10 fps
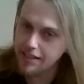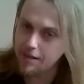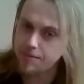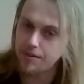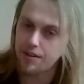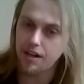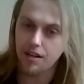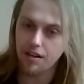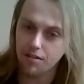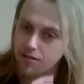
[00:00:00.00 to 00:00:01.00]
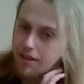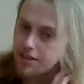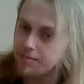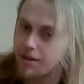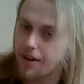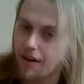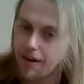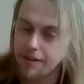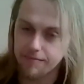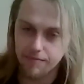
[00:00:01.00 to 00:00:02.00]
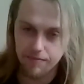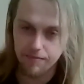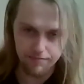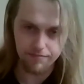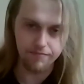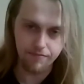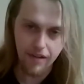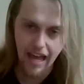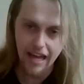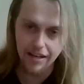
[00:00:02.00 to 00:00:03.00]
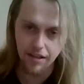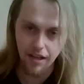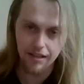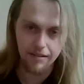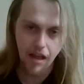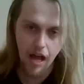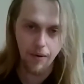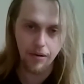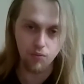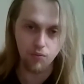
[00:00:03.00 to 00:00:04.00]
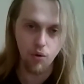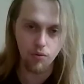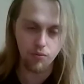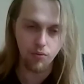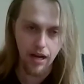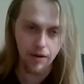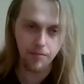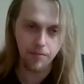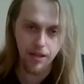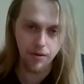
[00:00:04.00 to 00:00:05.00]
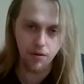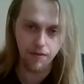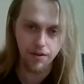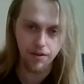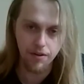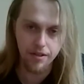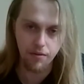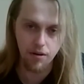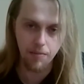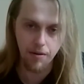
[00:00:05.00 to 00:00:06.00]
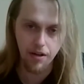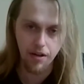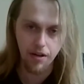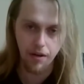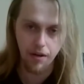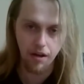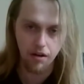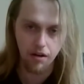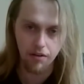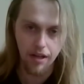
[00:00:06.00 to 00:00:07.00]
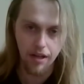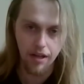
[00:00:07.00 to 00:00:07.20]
episode, I got a lot of regrets about how I ended, like how I ran with my university career. But here we are. Like,